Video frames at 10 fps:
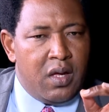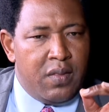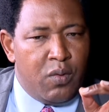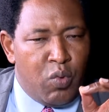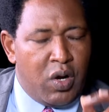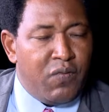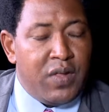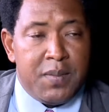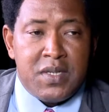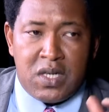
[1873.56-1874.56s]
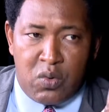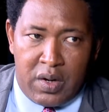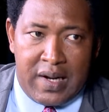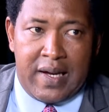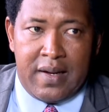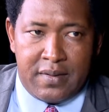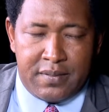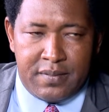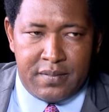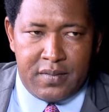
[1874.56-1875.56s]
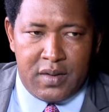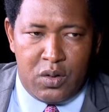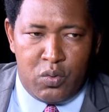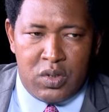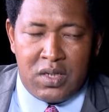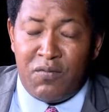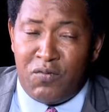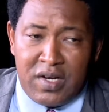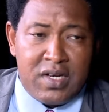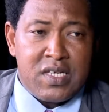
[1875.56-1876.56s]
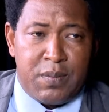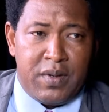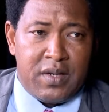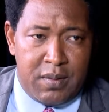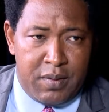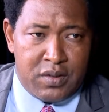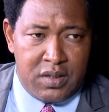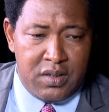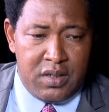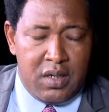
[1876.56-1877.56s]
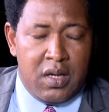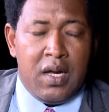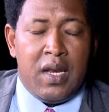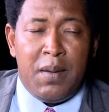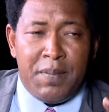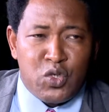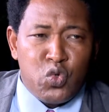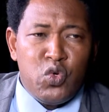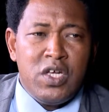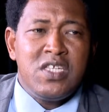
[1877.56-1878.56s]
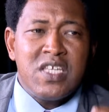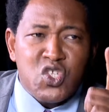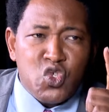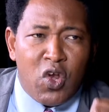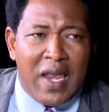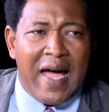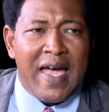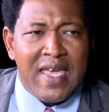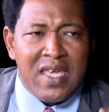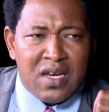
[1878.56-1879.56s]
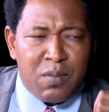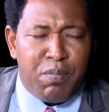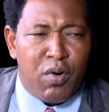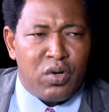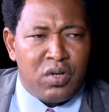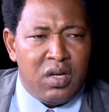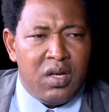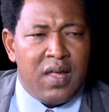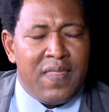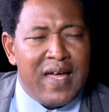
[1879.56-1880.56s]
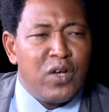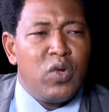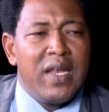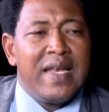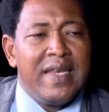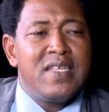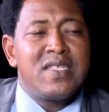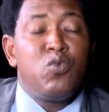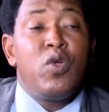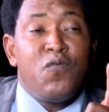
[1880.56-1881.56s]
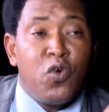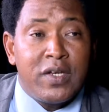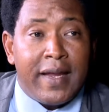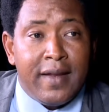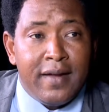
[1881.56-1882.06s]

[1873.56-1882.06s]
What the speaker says: One of them is the Ruaraka, which I'm very disappointed about it. Number two is the Solai report. That one, at least, we voted.